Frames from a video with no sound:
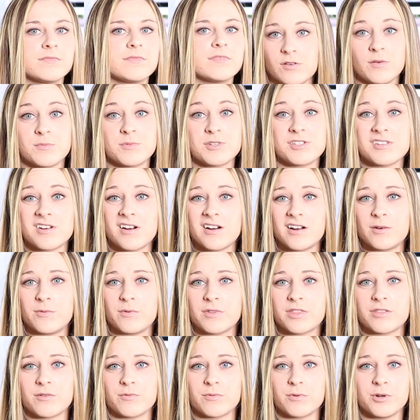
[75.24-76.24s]
So I'm just starting
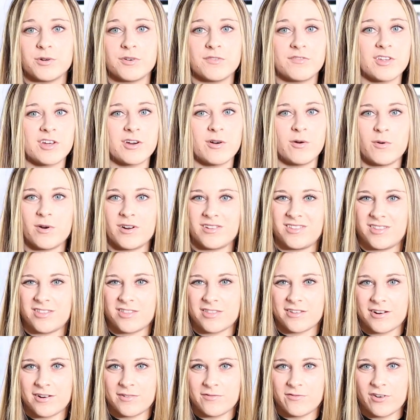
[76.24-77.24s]
with the root of the chord, the
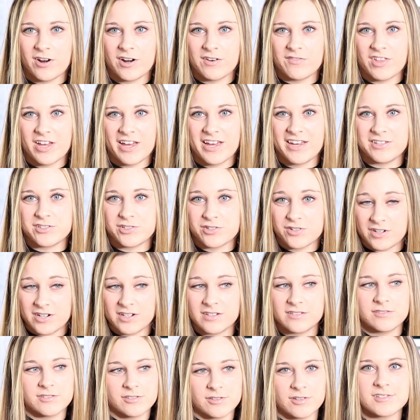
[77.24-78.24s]
3rd fret of the A
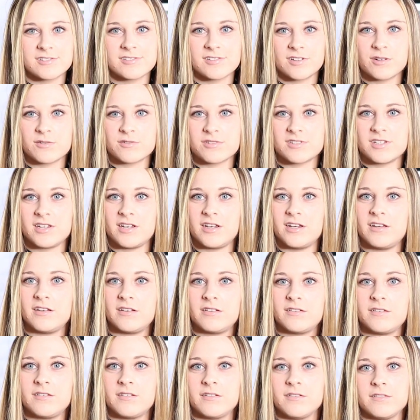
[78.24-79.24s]
string, so it's in its C.
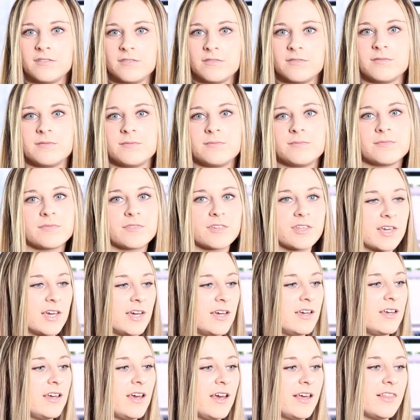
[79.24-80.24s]

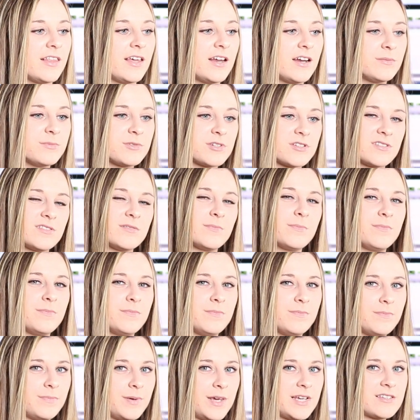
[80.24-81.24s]
Okay, and then I'm just
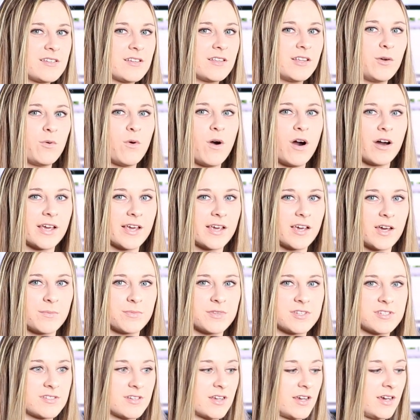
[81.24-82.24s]
basically walking up
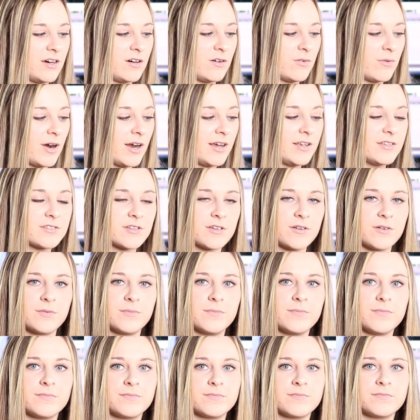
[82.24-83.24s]
the scale, right? So
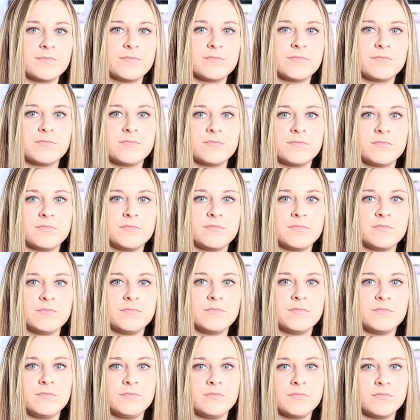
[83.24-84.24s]

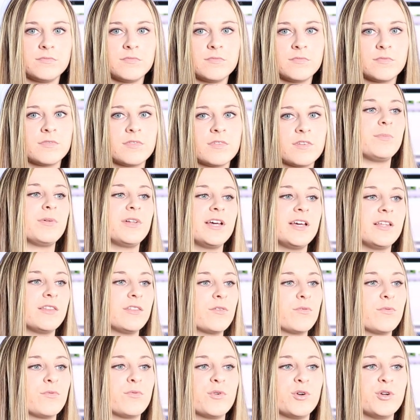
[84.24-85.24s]
I'm playing
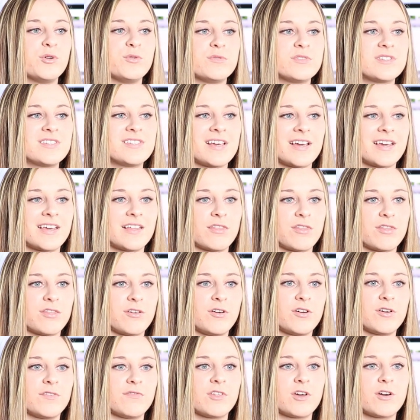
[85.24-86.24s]
the root 2nd,
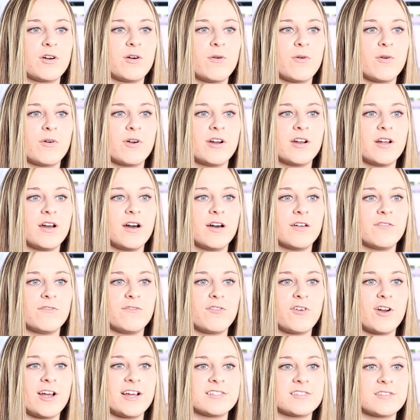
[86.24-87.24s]
3rd of the chord on
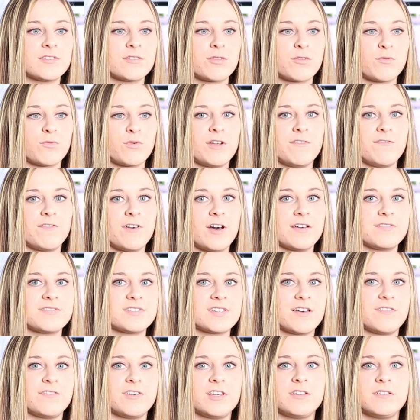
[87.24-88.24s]
frets 3, 5,
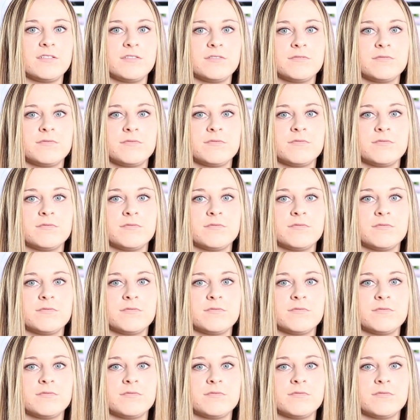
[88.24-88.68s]
7.